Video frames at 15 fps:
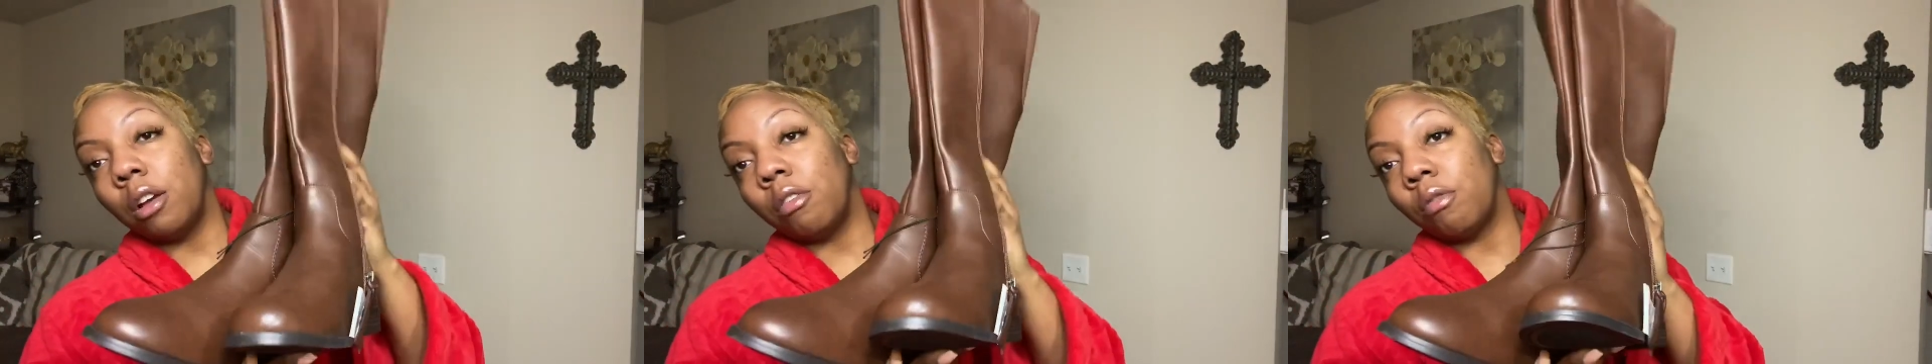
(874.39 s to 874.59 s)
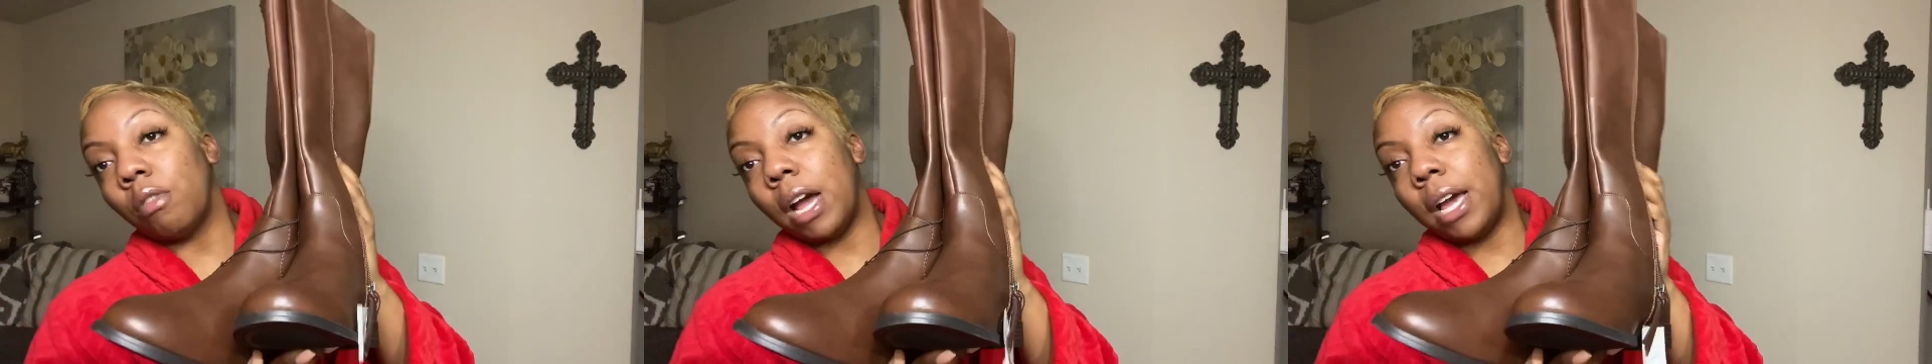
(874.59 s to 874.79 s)

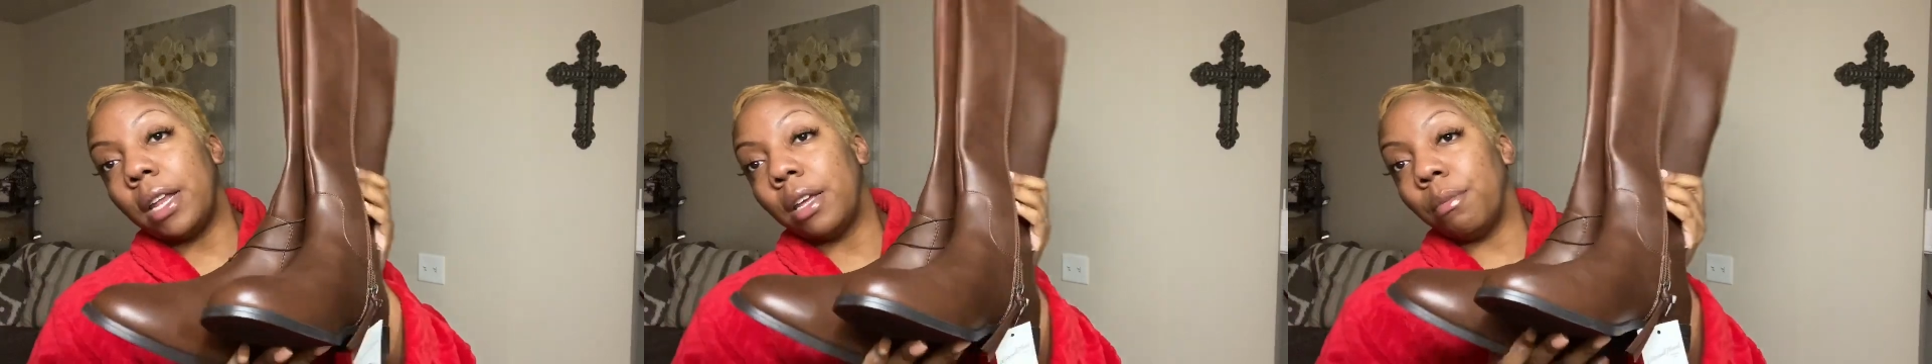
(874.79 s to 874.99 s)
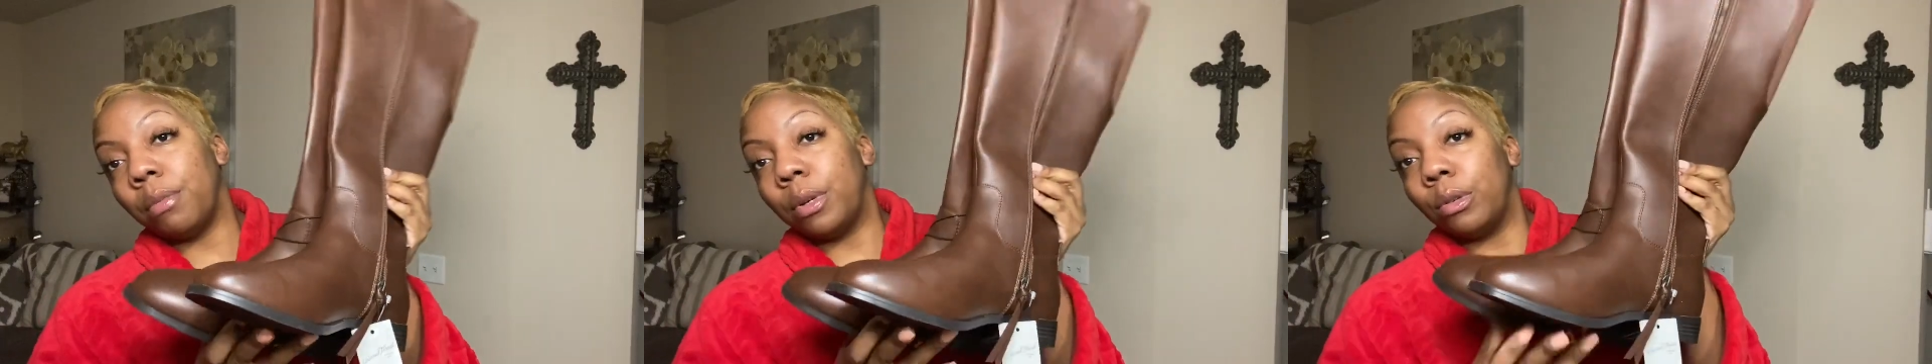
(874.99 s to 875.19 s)

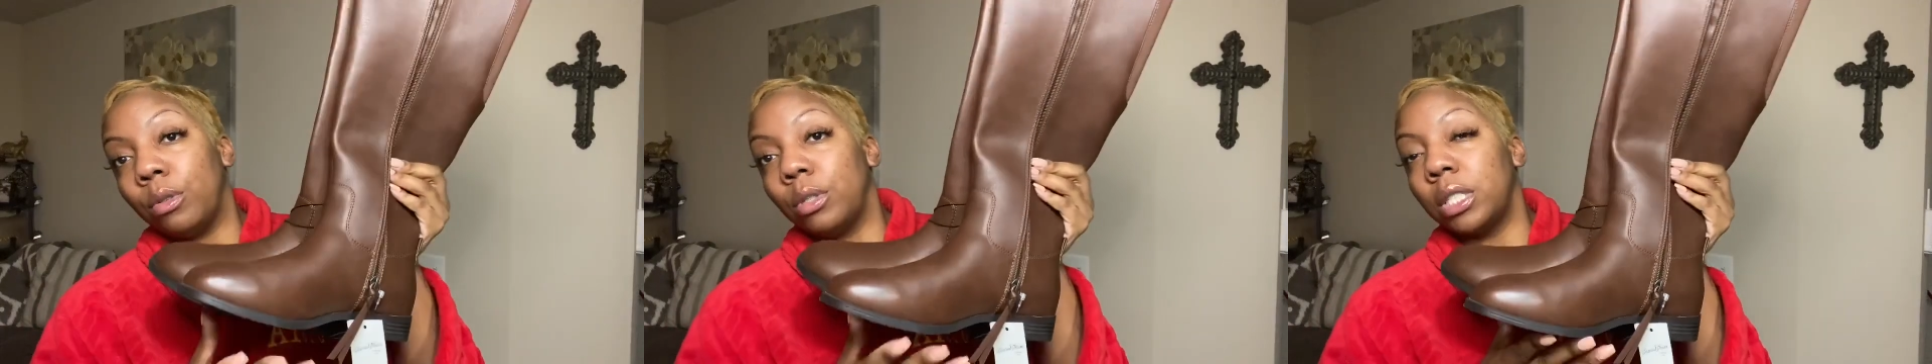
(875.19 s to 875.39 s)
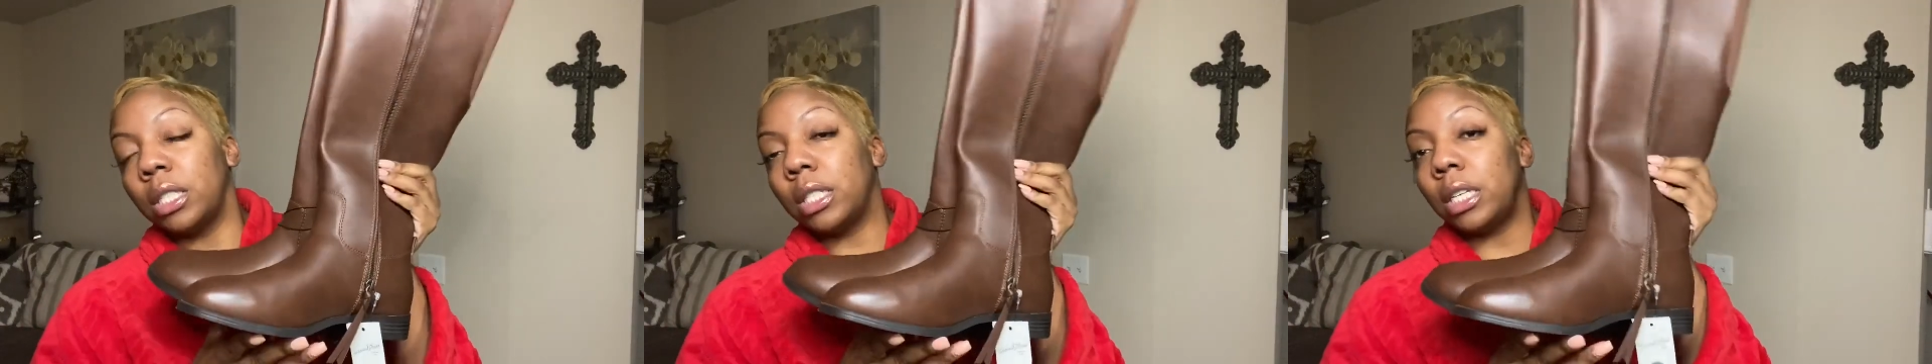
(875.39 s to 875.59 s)
riding
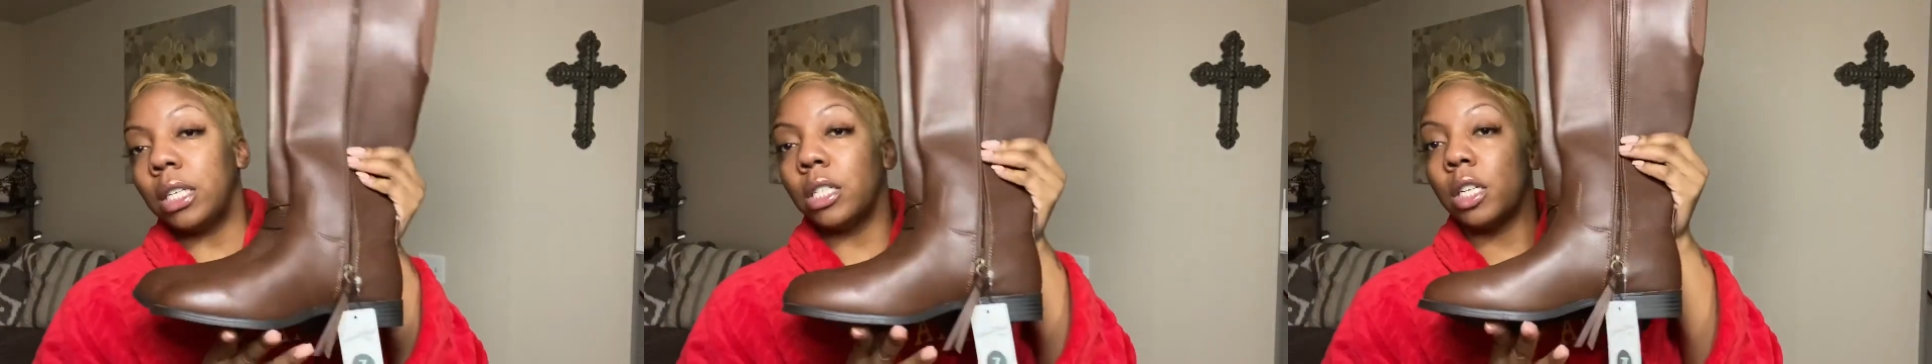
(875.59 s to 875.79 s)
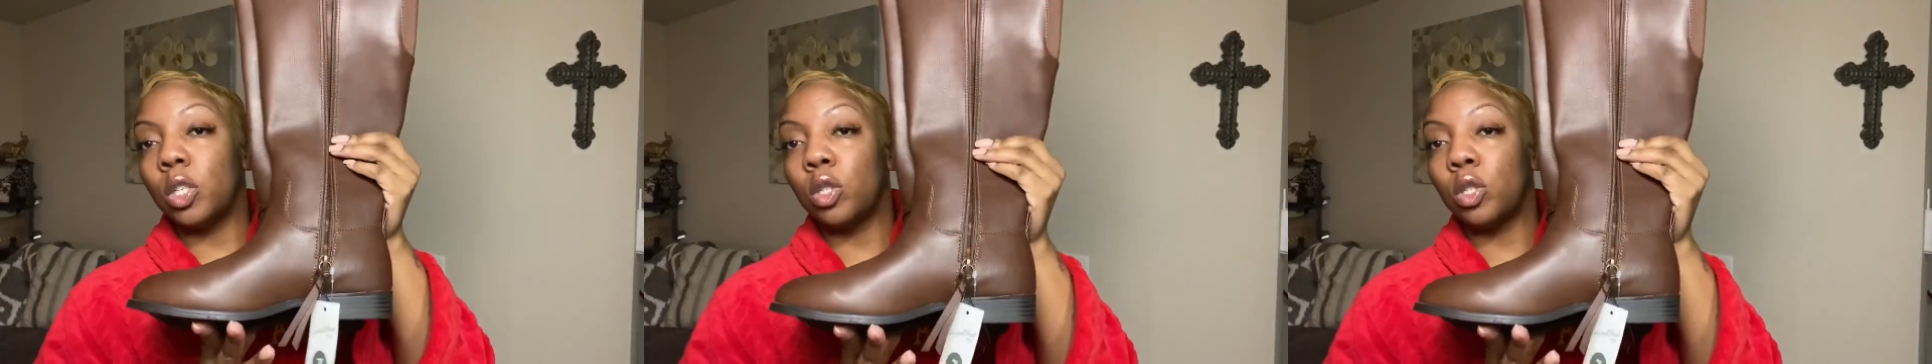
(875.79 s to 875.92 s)
boots these are